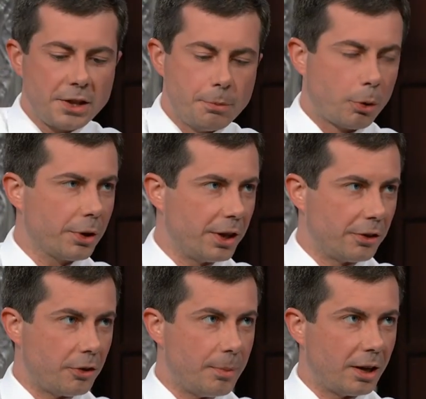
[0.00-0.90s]
the important thing
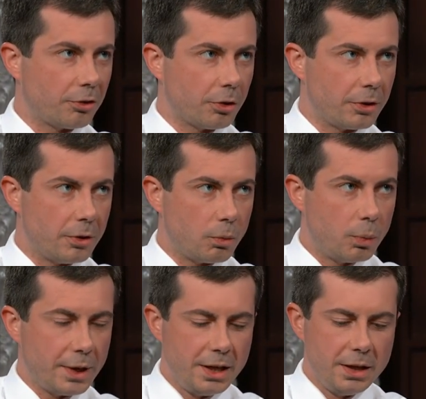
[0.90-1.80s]
is to make sure that
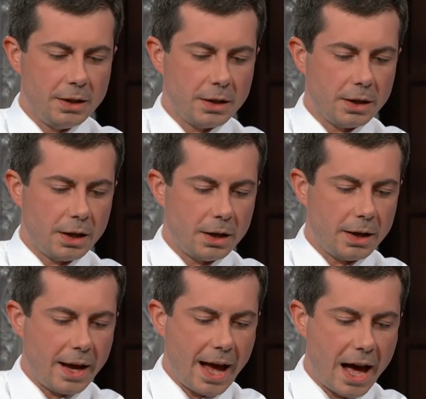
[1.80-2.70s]
we uh,
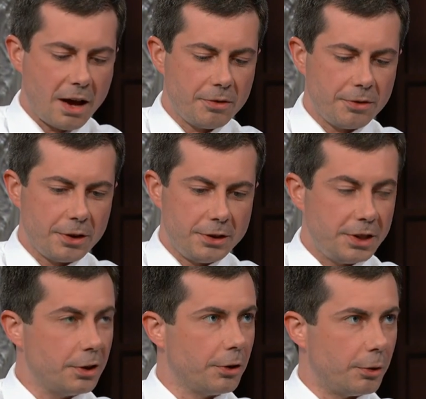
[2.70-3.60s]
have a
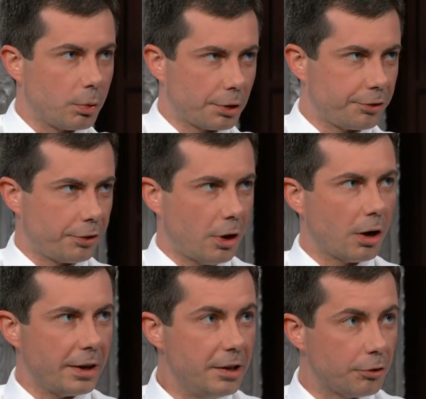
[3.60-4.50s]
deal that works for
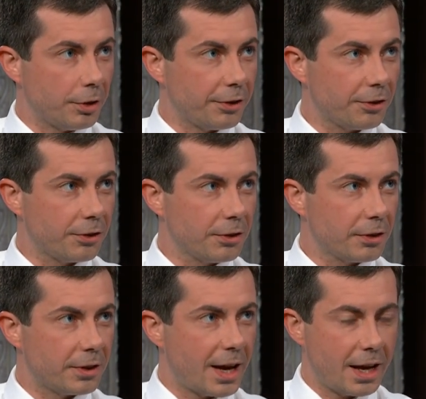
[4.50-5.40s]
our interests
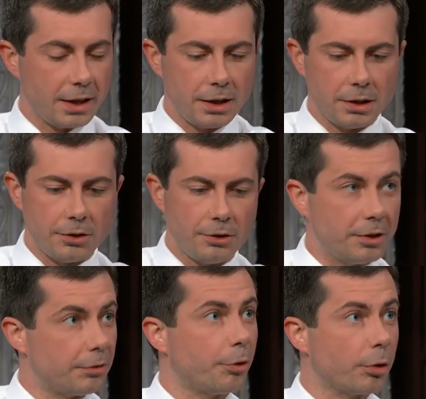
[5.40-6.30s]
that is
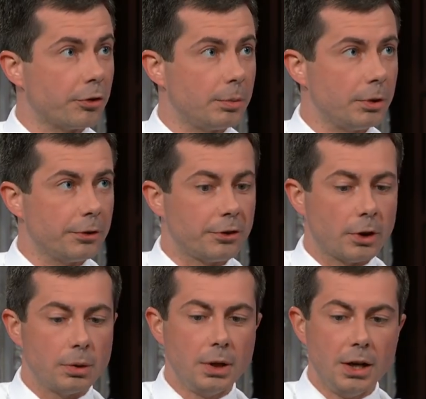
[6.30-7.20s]
enforceable.
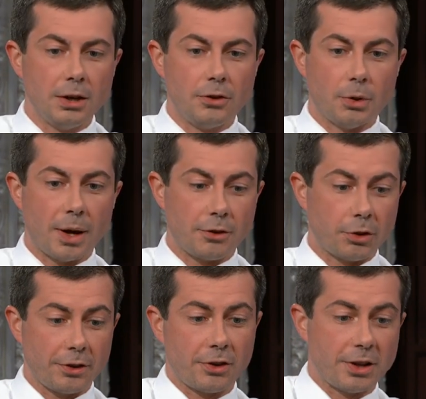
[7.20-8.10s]
So do I
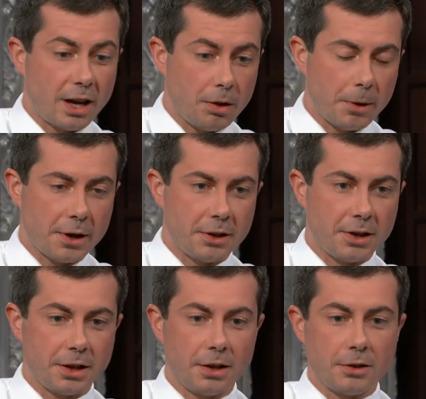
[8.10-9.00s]
trust the Taliban in,
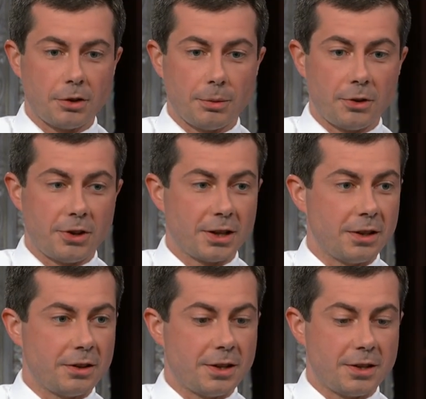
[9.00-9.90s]
think, in terms of
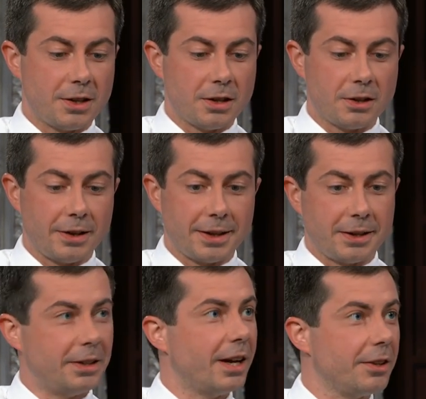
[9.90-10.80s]
thinking that they're like
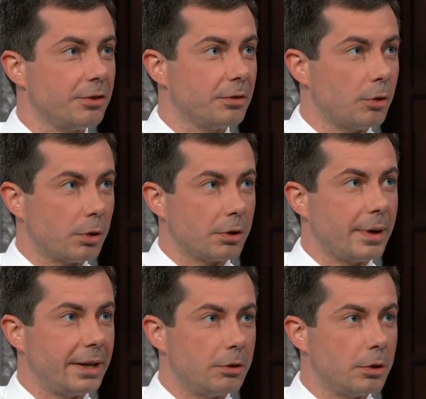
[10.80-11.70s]
a nice or
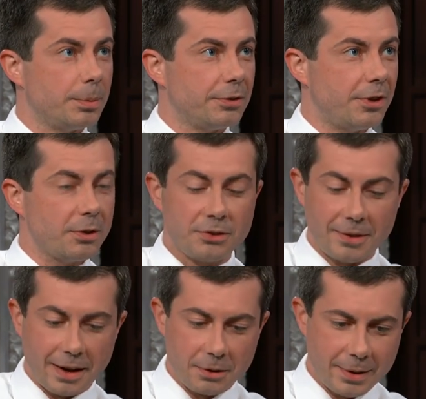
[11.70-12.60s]
great group of
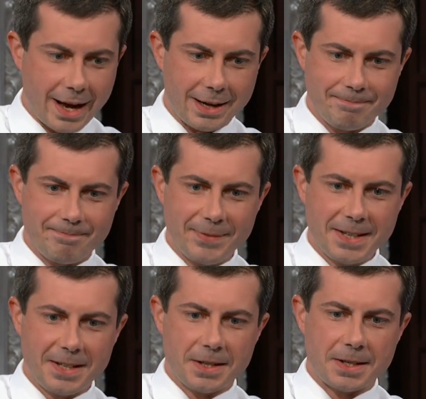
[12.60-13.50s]
folks? I do not.
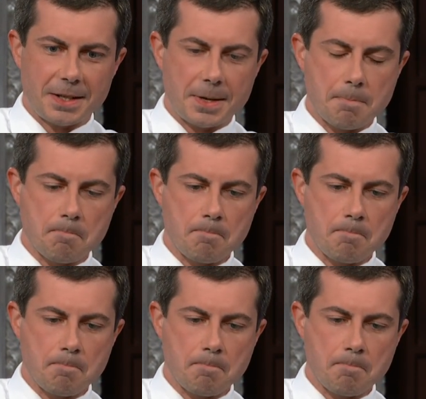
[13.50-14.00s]
Um,